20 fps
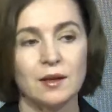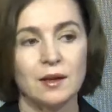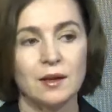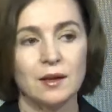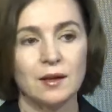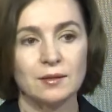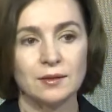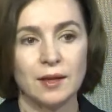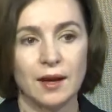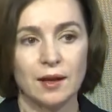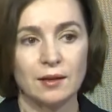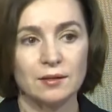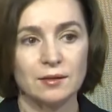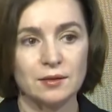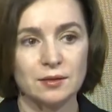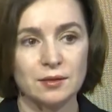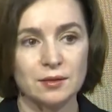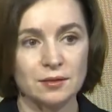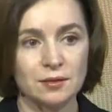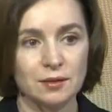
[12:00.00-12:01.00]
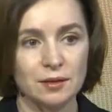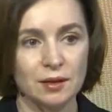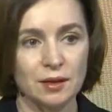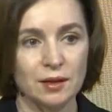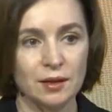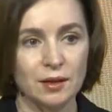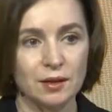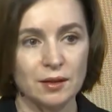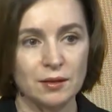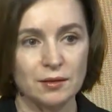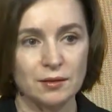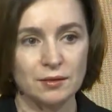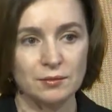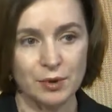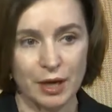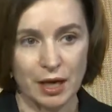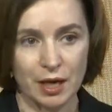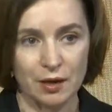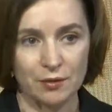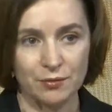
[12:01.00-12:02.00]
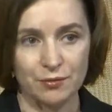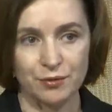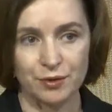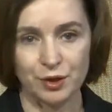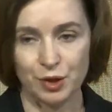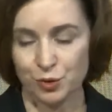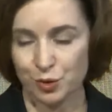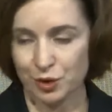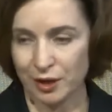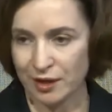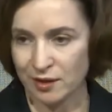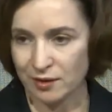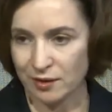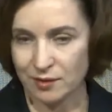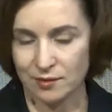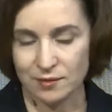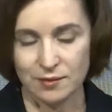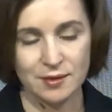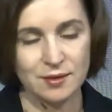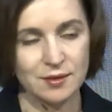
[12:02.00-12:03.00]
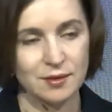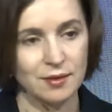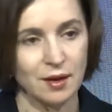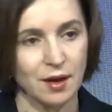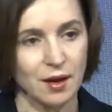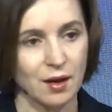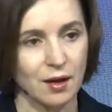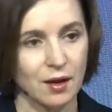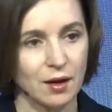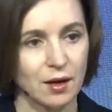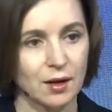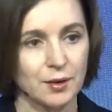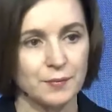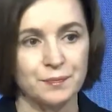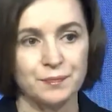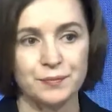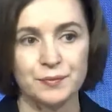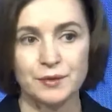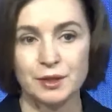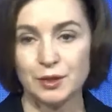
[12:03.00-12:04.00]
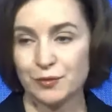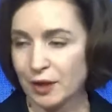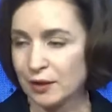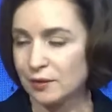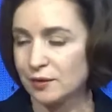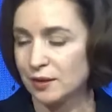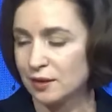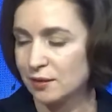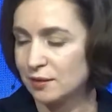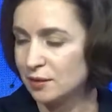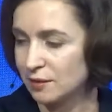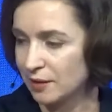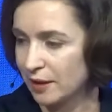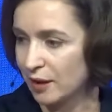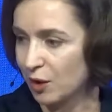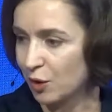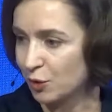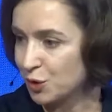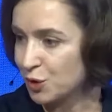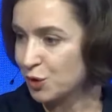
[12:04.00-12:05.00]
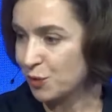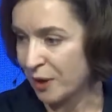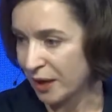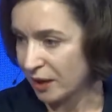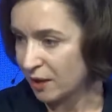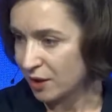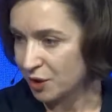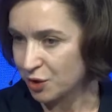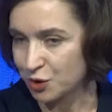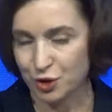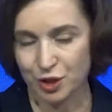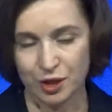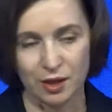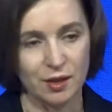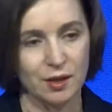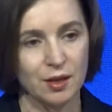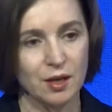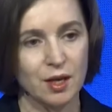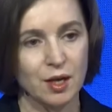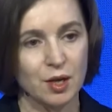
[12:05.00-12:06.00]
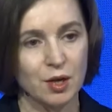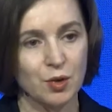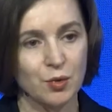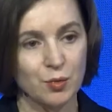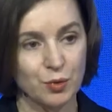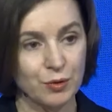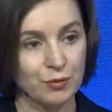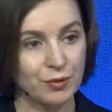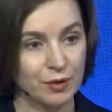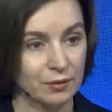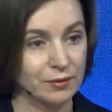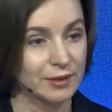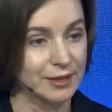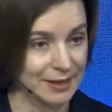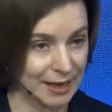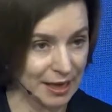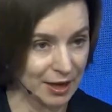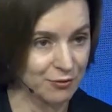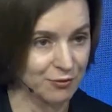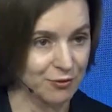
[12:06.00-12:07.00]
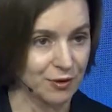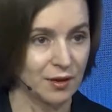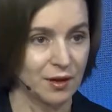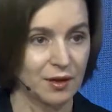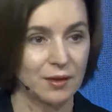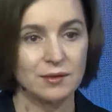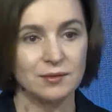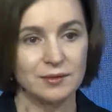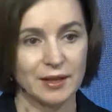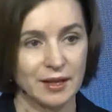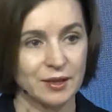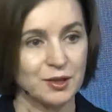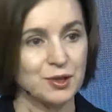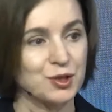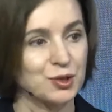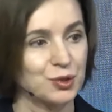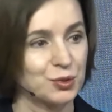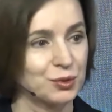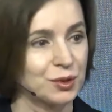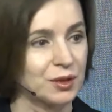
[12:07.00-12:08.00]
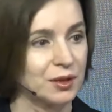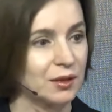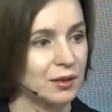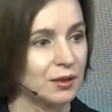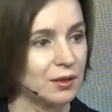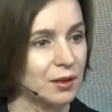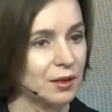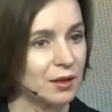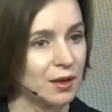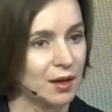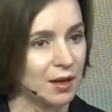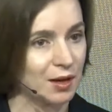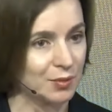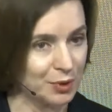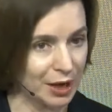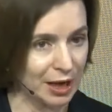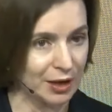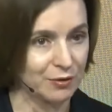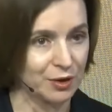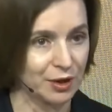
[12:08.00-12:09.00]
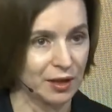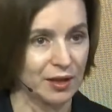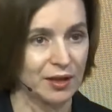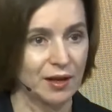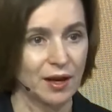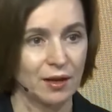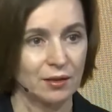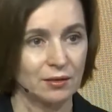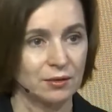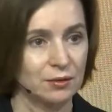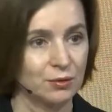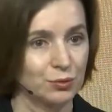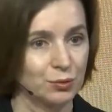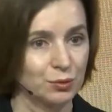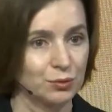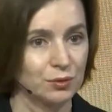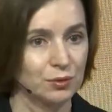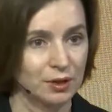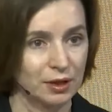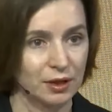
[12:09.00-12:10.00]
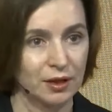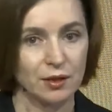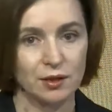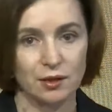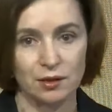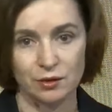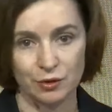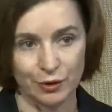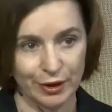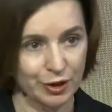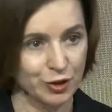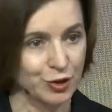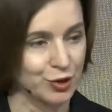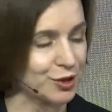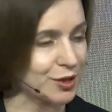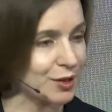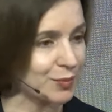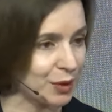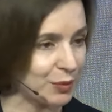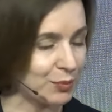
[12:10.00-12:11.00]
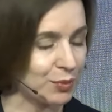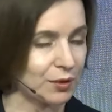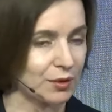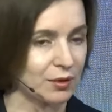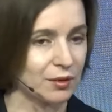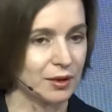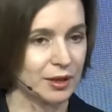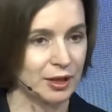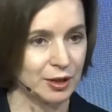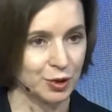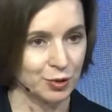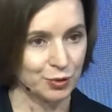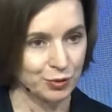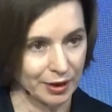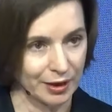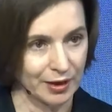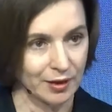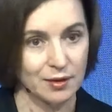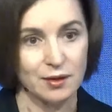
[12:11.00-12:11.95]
that the brave Ukrainians are defending today also my country. We feel safer thanks to the bravery and to the courageous people in Ukraine,